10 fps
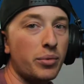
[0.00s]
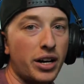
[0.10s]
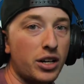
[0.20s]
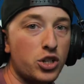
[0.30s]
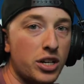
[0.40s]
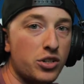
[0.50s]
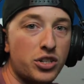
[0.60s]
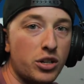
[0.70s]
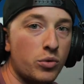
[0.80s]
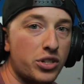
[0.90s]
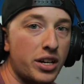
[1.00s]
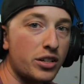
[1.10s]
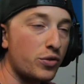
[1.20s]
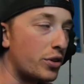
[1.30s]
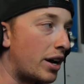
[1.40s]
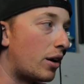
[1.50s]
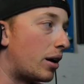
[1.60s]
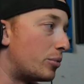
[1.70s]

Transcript: I'm not going to change the sequence settings for now.